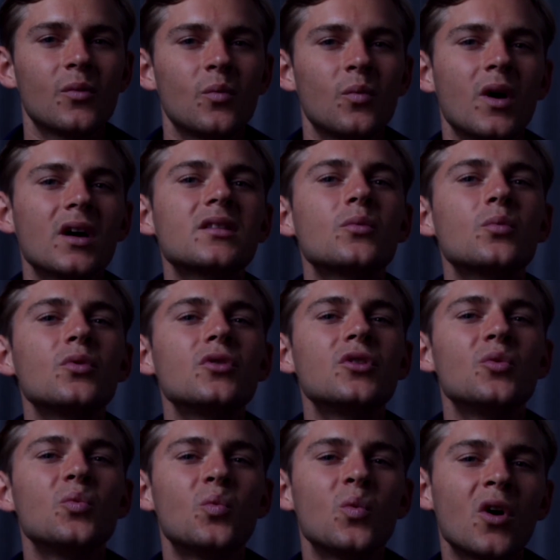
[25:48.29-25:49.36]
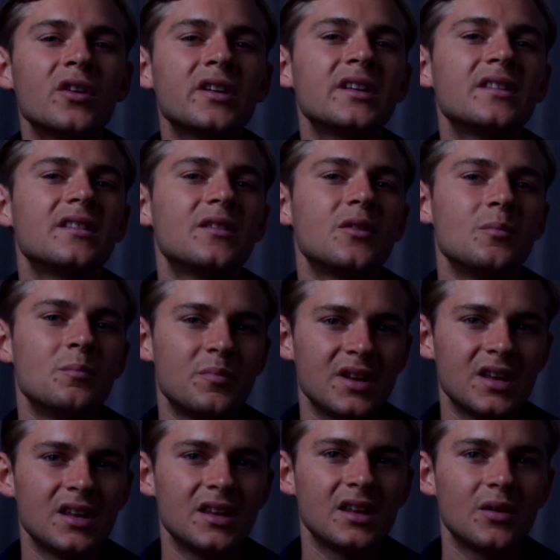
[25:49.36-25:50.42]
what would you want it to
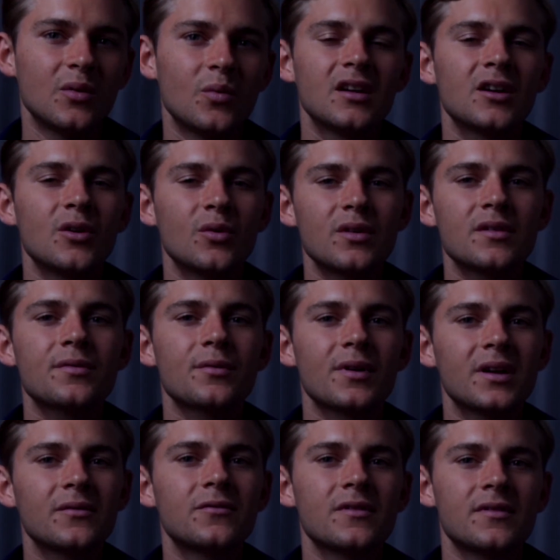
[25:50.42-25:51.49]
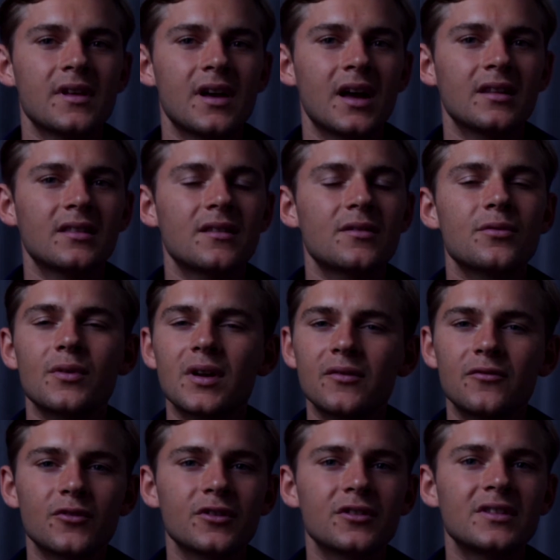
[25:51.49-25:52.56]
be? Go and thrive for that.
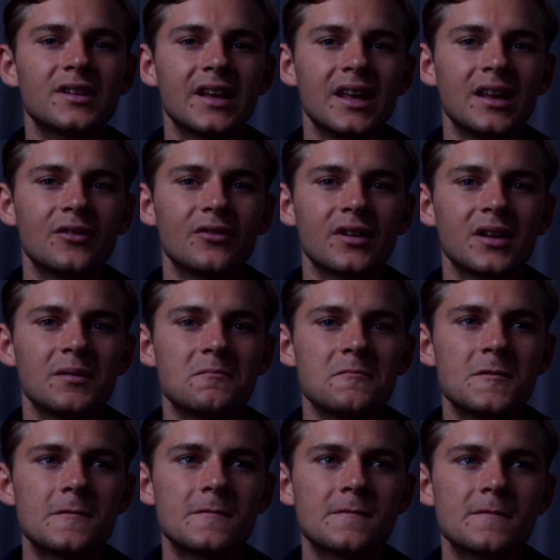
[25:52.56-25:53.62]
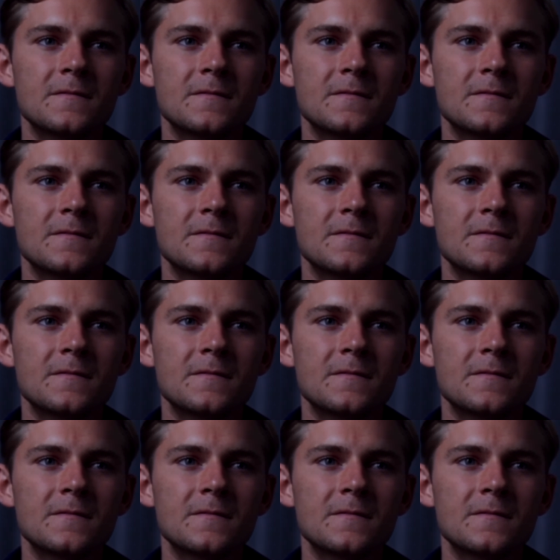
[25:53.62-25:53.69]
Thrive for your daydream.